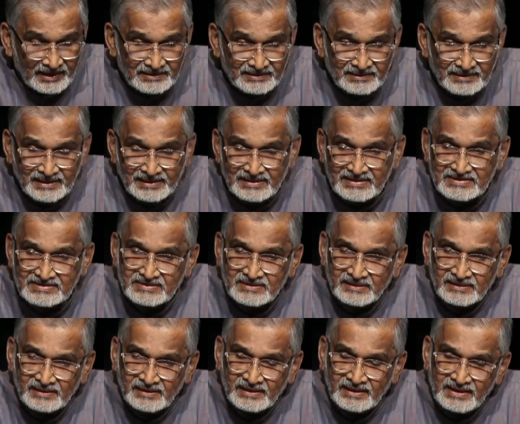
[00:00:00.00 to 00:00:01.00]
And that is
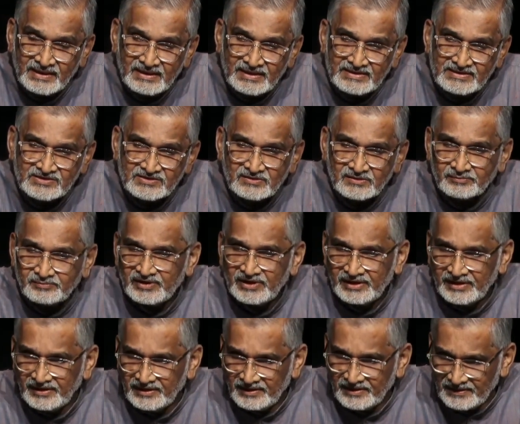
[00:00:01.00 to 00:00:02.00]
the rarest of the
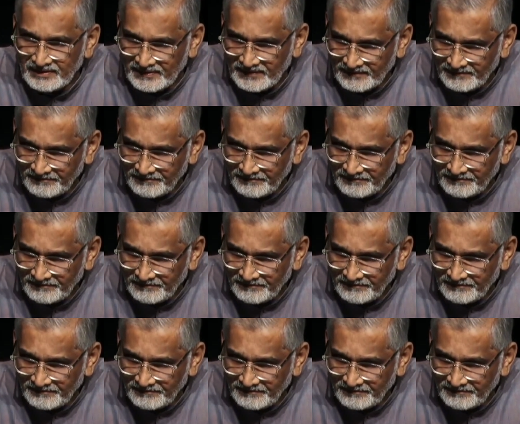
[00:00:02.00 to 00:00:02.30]
rare.